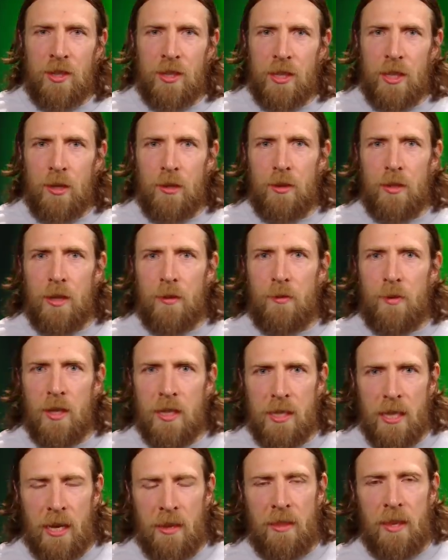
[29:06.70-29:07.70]
skill
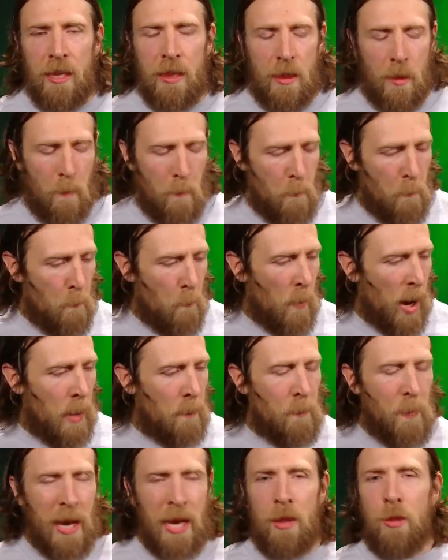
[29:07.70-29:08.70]
difference, I think my
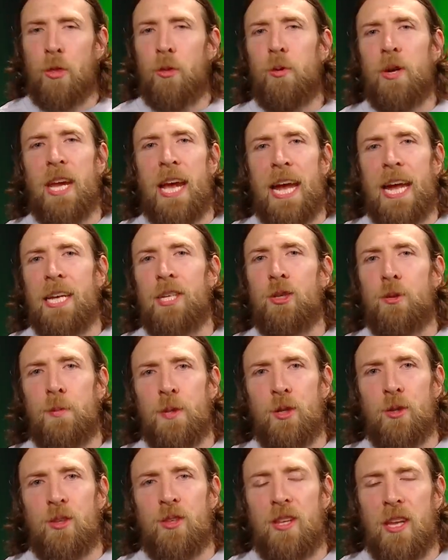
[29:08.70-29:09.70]
main three
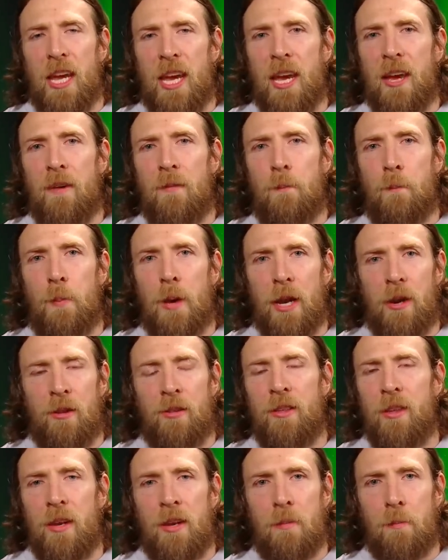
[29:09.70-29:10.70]
attributes that I have better
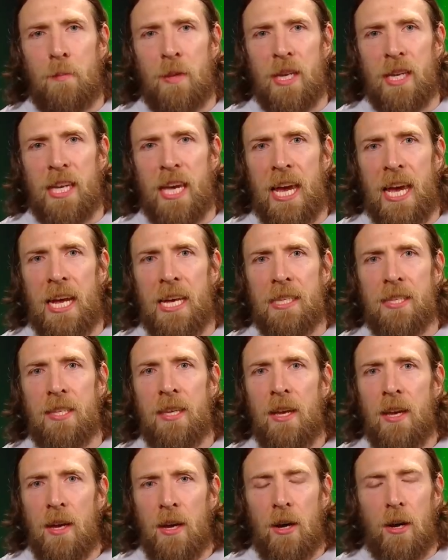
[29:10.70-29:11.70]
than Big Cass
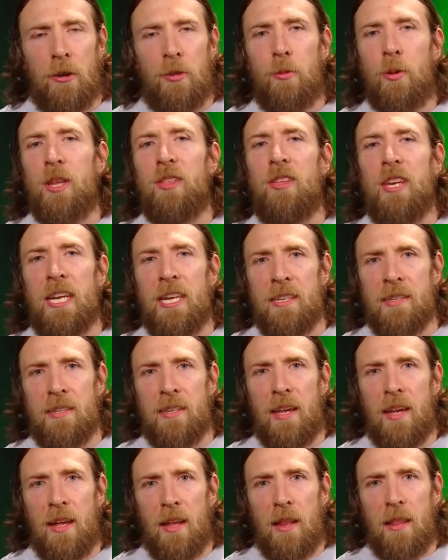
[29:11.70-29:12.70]
are three things:
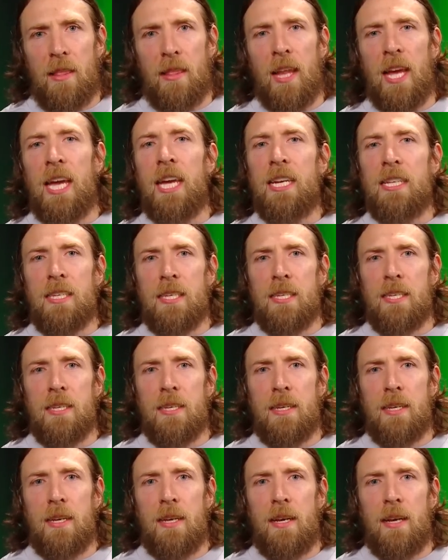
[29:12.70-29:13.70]
legs,
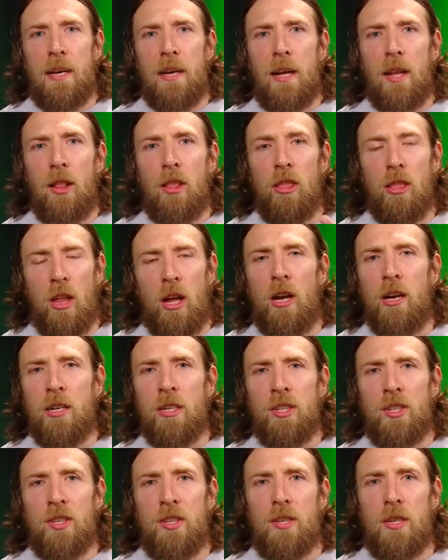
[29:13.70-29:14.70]

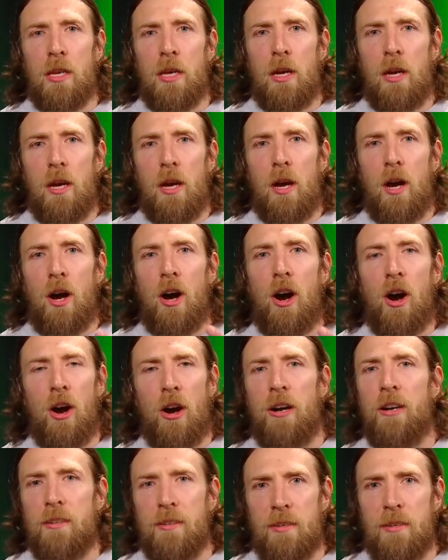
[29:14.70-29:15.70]
lungs,
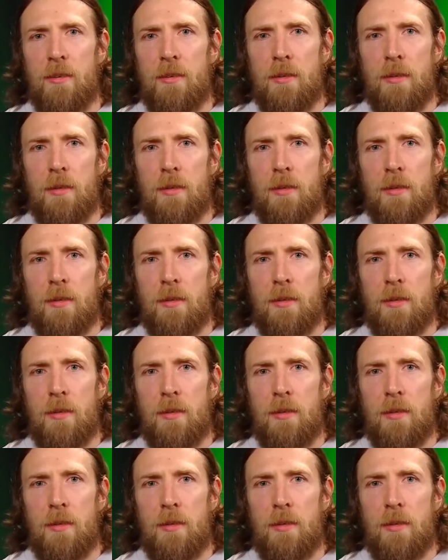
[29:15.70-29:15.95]
heart.